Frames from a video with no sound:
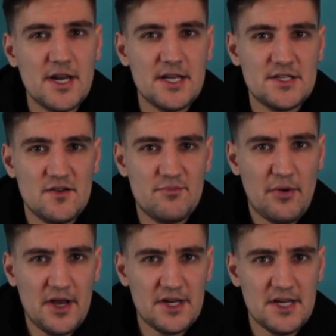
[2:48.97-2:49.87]
nits of
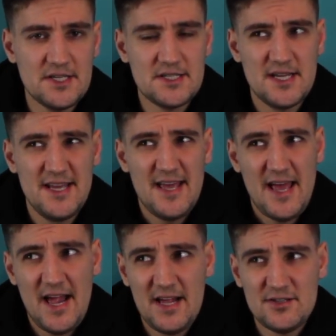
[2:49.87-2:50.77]
brightness.
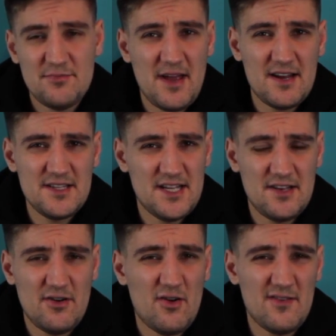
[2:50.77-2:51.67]
And to be honest, I
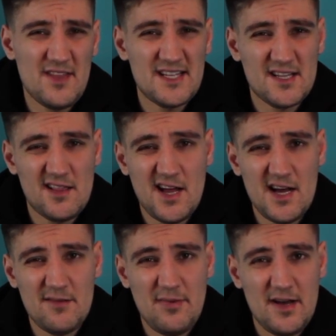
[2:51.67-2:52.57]
don't know if that's a
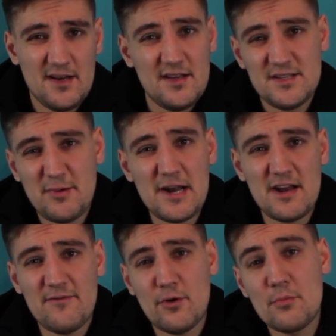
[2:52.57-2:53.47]
lot, but it's bright
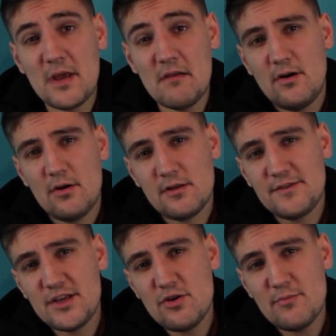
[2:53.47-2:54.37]
enough for me. All
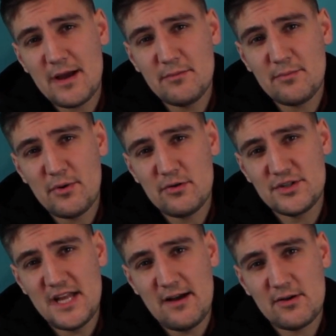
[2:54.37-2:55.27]
of the new MacBook
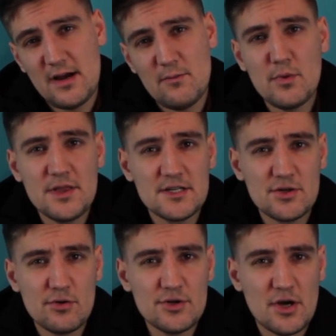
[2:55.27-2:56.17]
Pros now come with the
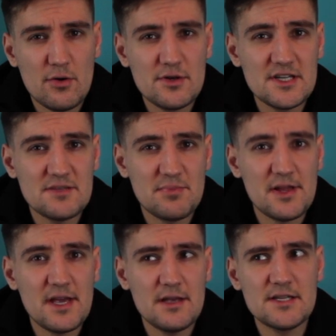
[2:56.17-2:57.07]
True Tone
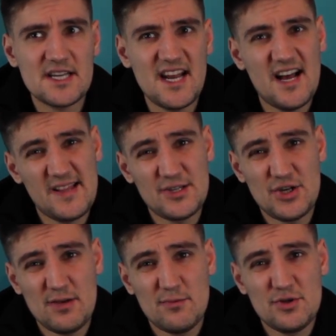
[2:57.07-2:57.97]
display
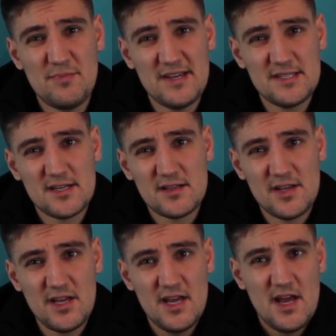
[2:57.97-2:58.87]
technology, which
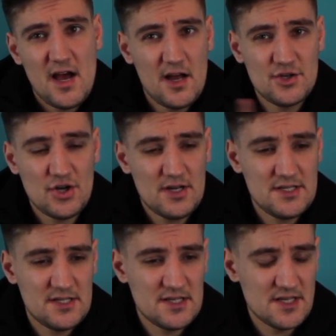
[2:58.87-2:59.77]
basically
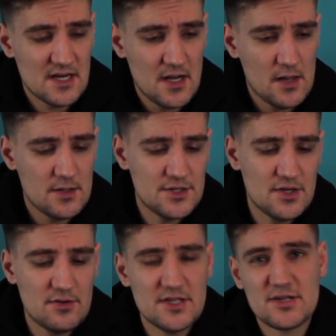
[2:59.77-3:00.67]
adjusts the colors
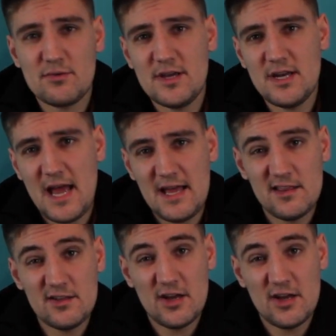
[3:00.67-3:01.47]
on the screen and the